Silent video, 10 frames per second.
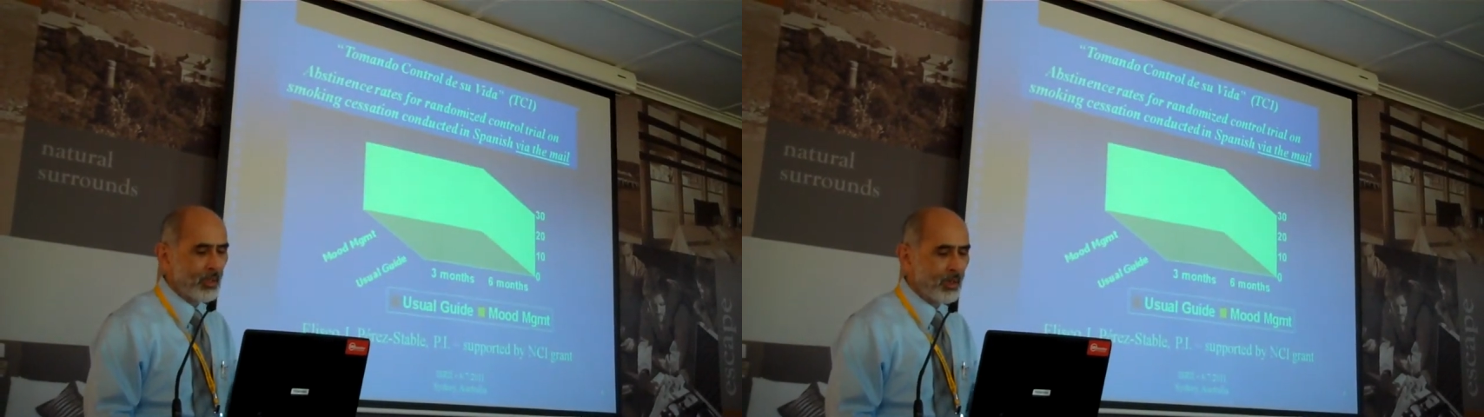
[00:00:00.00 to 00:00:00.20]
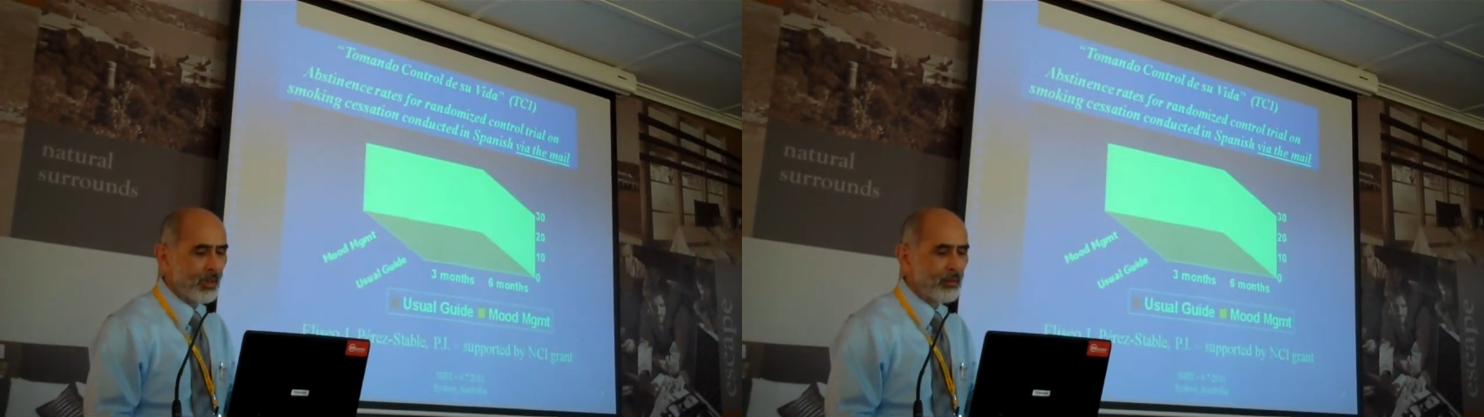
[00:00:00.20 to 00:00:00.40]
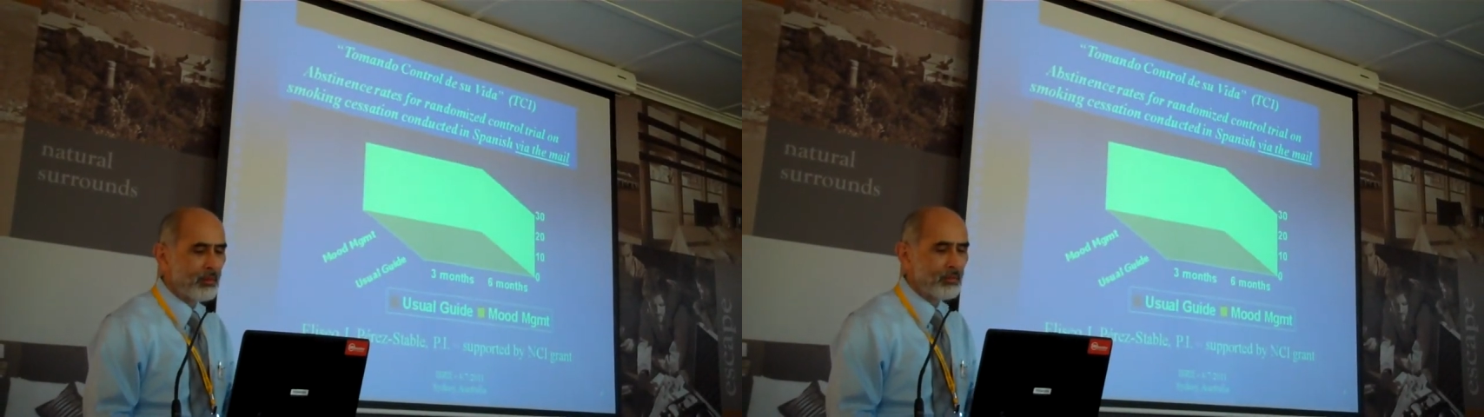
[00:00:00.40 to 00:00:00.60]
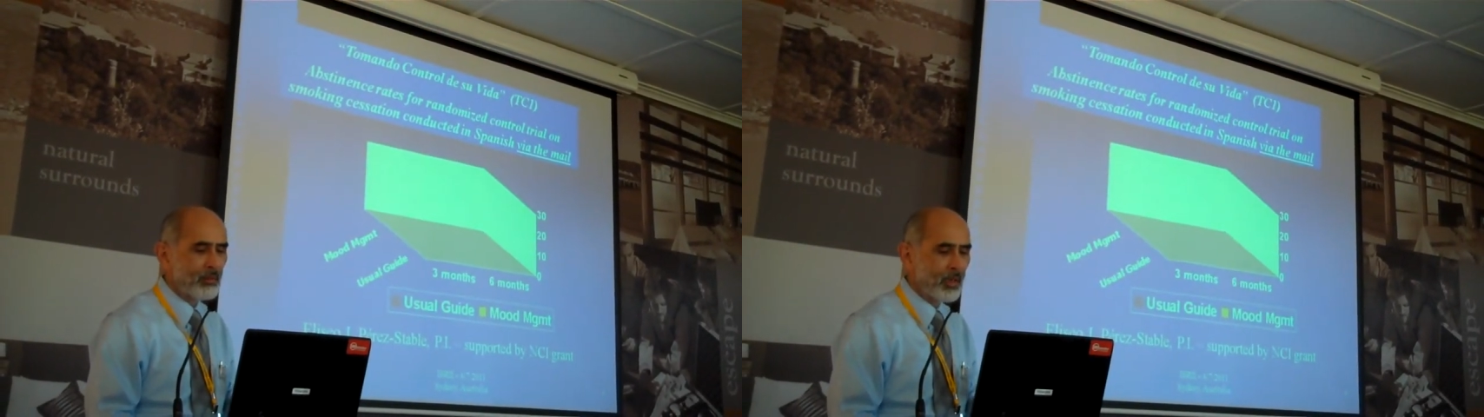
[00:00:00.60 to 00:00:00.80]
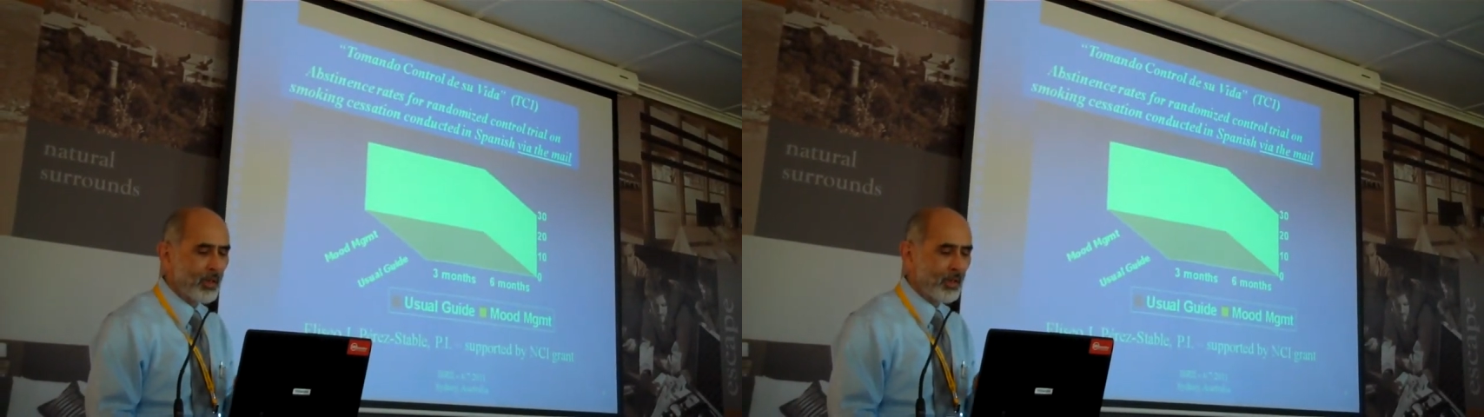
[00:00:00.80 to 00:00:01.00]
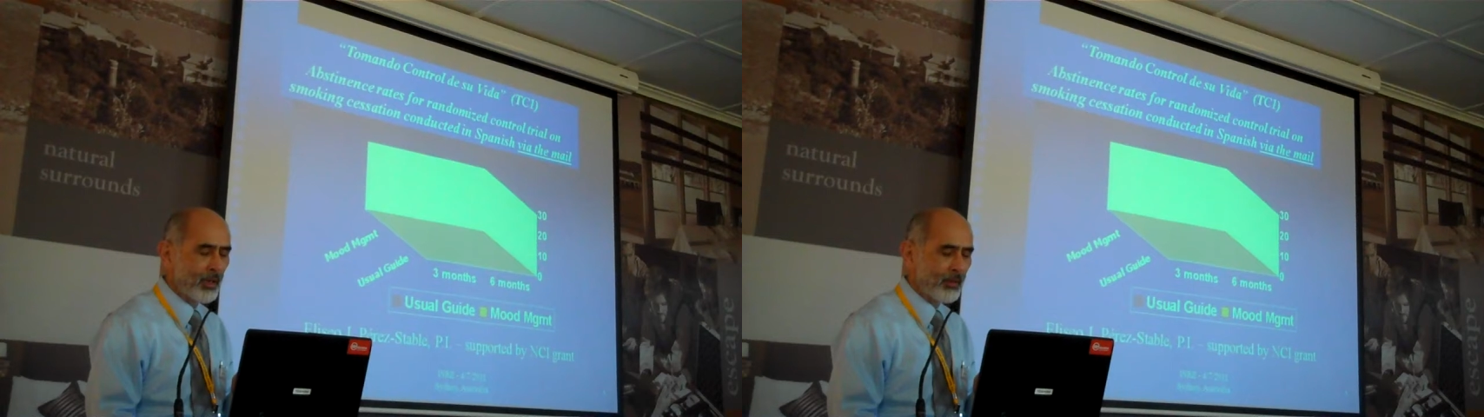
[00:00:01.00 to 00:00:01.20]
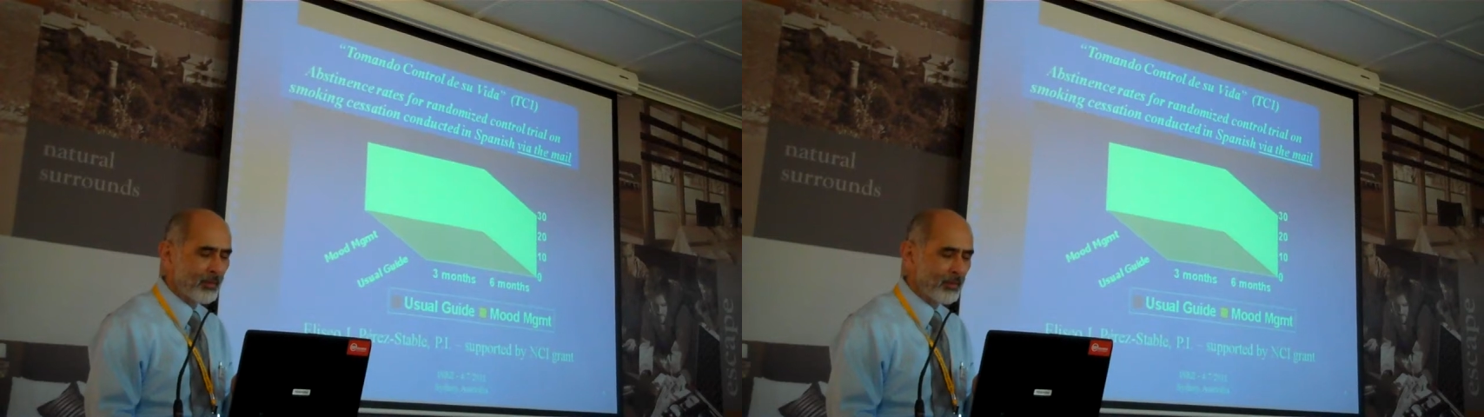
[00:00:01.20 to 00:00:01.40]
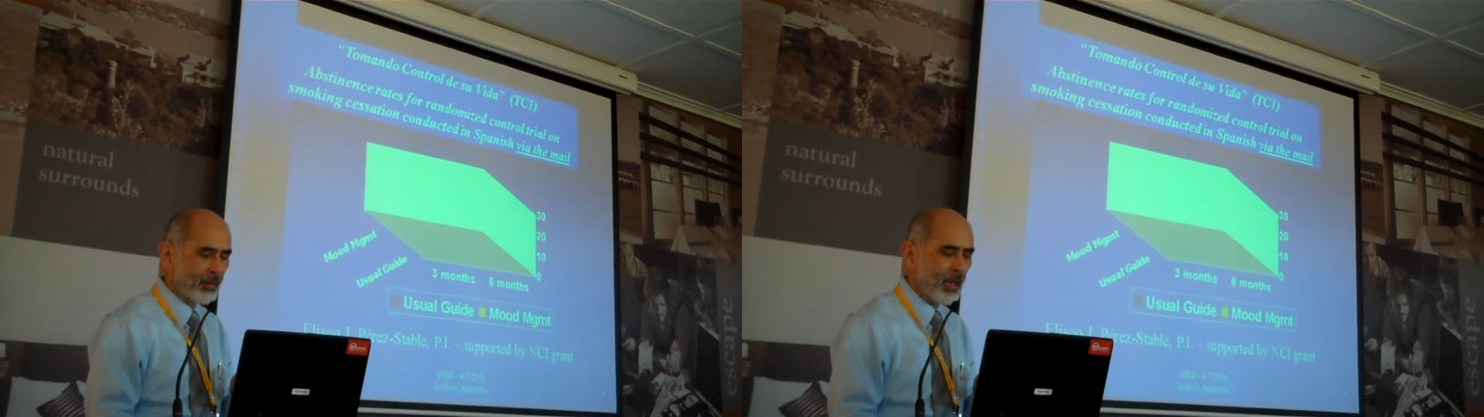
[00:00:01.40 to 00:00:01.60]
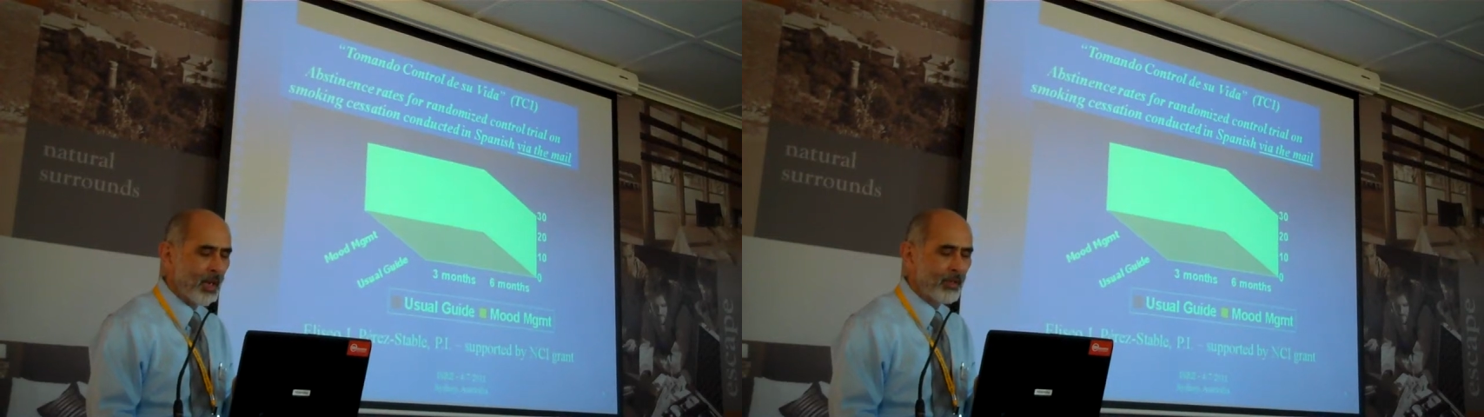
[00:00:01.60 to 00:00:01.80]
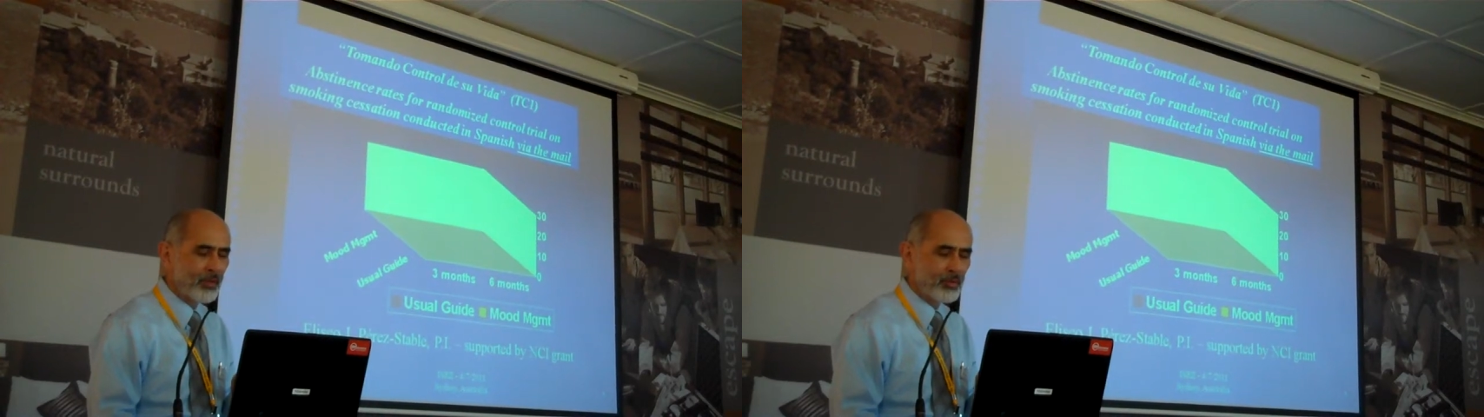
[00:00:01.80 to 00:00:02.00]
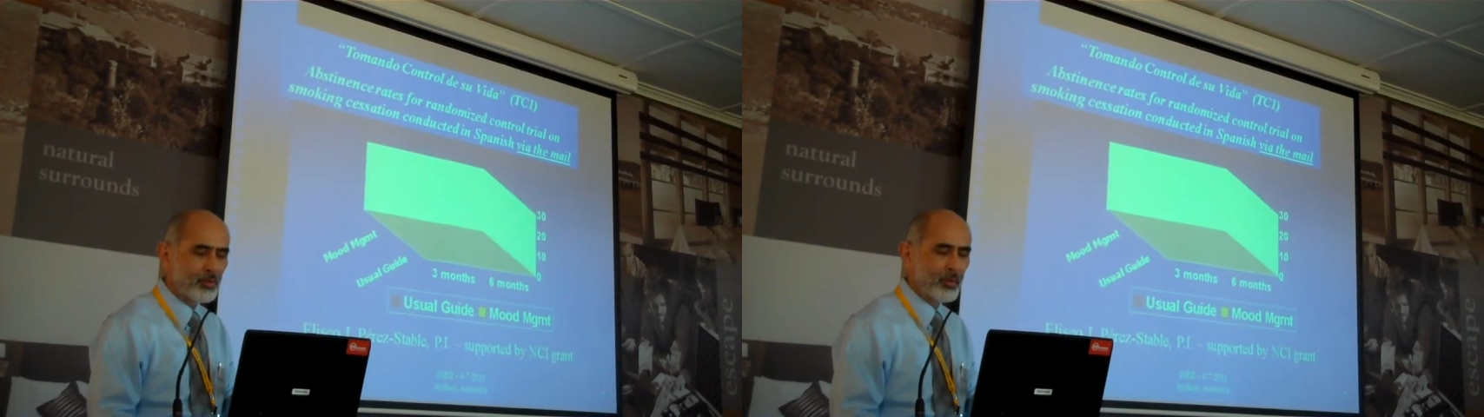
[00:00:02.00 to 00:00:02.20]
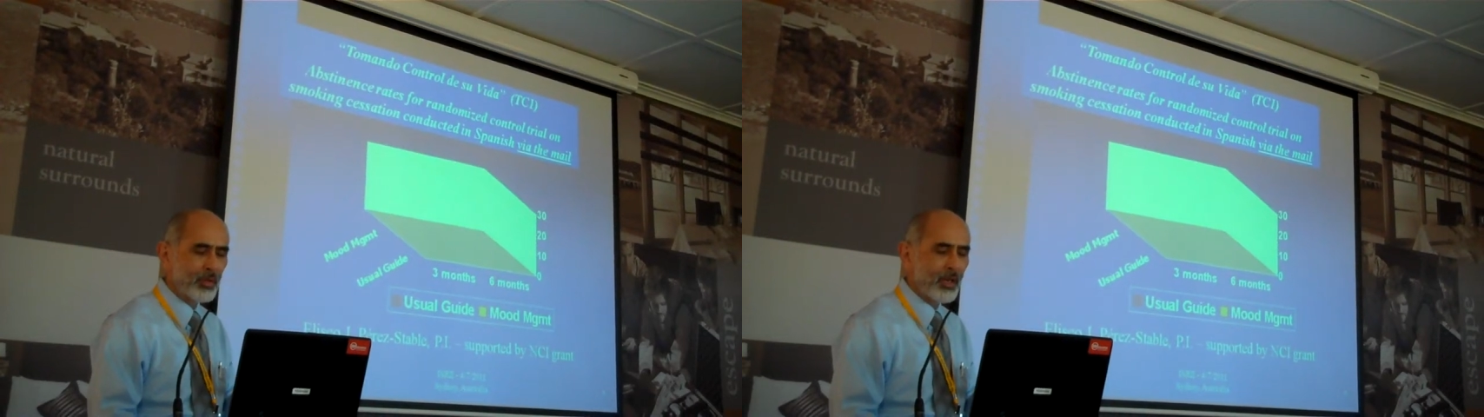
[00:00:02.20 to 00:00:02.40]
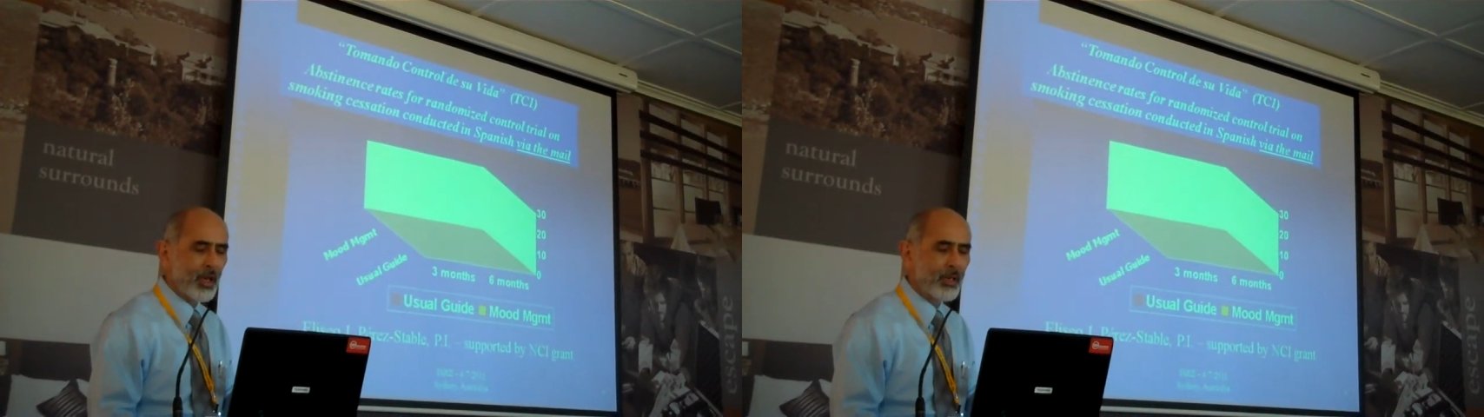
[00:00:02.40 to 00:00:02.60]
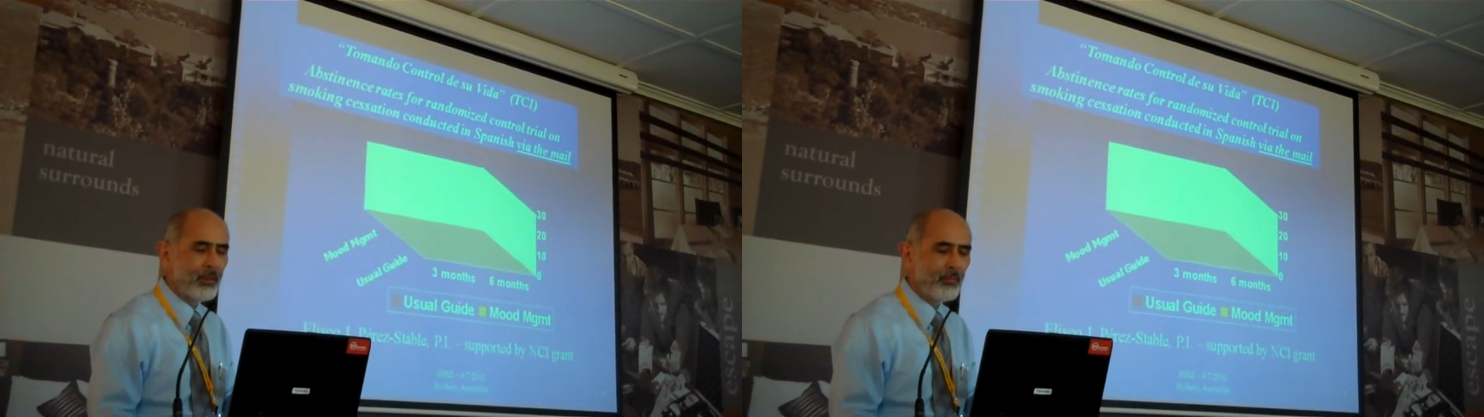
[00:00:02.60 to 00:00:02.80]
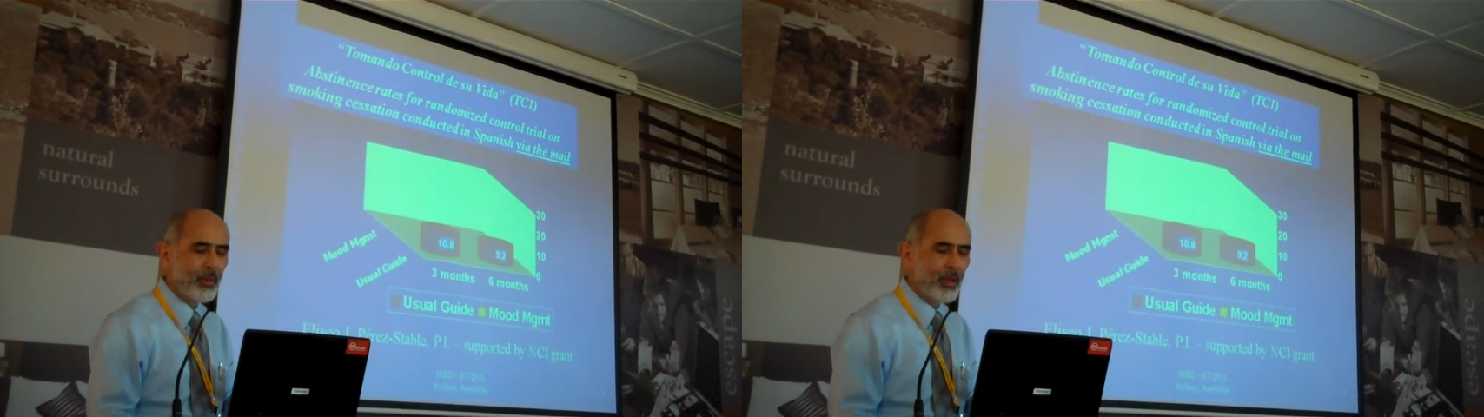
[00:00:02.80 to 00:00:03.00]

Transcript: guide, this visual guide,